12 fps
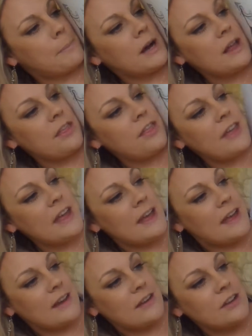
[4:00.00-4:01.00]
But
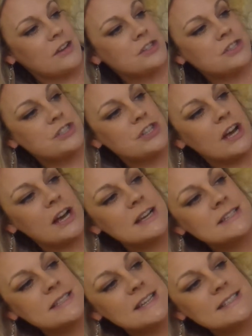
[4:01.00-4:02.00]
then,
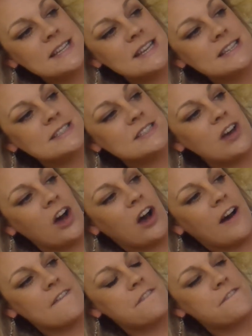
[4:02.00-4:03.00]
just as he
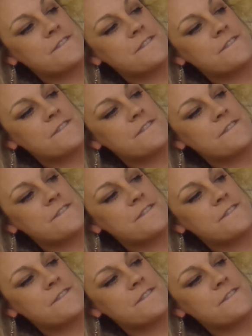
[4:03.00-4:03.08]
saw a